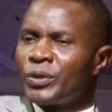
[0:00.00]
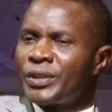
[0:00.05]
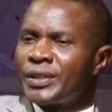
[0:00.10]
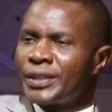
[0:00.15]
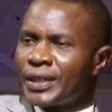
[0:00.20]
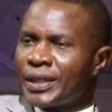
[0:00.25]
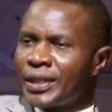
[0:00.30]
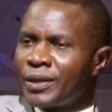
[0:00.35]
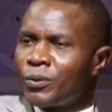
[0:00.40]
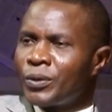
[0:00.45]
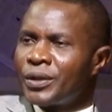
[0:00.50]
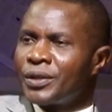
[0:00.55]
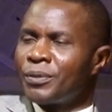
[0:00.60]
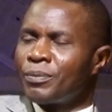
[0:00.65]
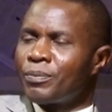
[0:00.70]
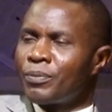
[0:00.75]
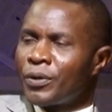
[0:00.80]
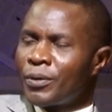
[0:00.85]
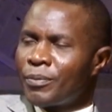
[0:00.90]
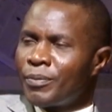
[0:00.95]
We take away
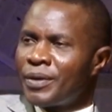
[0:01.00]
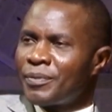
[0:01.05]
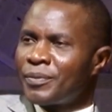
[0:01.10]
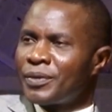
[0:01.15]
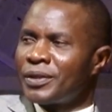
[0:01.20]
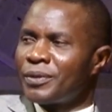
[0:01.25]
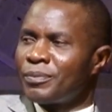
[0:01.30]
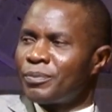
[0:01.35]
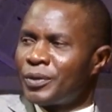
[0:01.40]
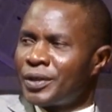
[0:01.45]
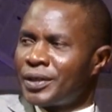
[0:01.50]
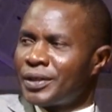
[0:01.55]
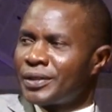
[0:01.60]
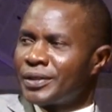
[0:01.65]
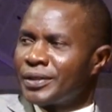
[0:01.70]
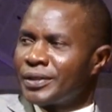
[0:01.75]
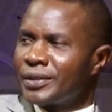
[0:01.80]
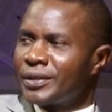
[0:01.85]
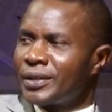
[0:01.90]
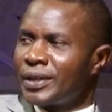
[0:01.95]
the problem in the
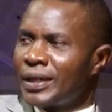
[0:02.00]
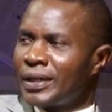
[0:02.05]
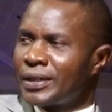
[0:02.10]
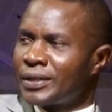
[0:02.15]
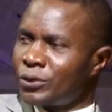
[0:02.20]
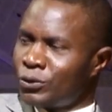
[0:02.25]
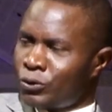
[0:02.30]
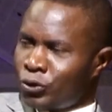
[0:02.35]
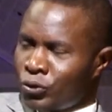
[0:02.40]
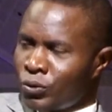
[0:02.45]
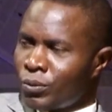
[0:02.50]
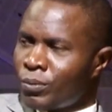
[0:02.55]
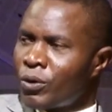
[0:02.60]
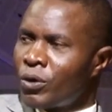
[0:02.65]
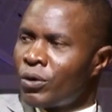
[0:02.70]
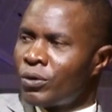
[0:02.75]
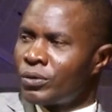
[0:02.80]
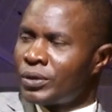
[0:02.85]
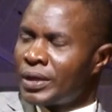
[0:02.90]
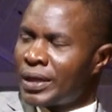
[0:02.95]
brain, like and
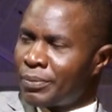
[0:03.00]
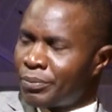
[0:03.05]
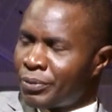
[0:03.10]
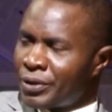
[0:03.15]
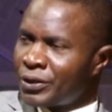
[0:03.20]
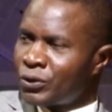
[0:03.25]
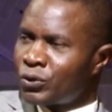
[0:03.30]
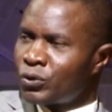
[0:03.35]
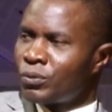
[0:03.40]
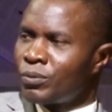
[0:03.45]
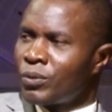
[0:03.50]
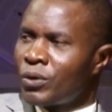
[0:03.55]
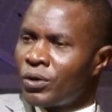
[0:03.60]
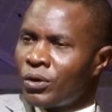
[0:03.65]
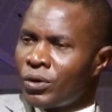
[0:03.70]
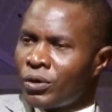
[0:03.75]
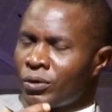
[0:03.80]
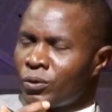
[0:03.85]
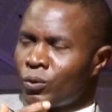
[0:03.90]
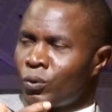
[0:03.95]
tumor, like brain tumor,
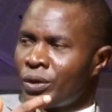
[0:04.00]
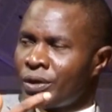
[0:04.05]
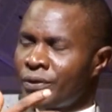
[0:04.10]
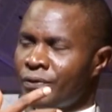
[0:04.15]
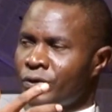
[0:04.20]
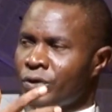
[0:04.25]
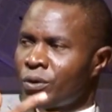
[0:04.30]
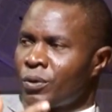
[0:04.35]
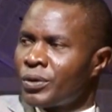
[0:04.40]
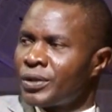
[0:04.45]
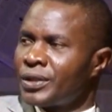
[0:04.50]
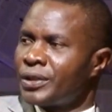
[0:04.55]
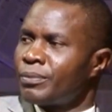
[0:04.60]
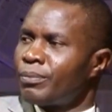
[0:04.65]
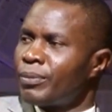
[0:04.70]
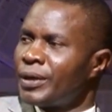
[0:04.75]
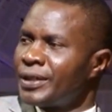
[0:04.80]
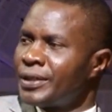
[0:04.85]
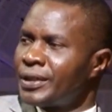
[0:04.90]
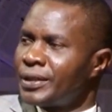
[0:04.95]
or if someone is
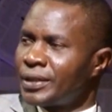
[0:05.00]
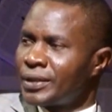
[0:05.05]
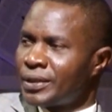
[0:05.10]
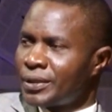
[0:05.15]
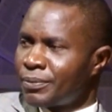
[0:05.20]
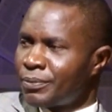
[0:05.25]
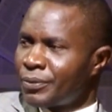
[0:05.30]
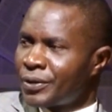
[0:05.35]
bleeding in the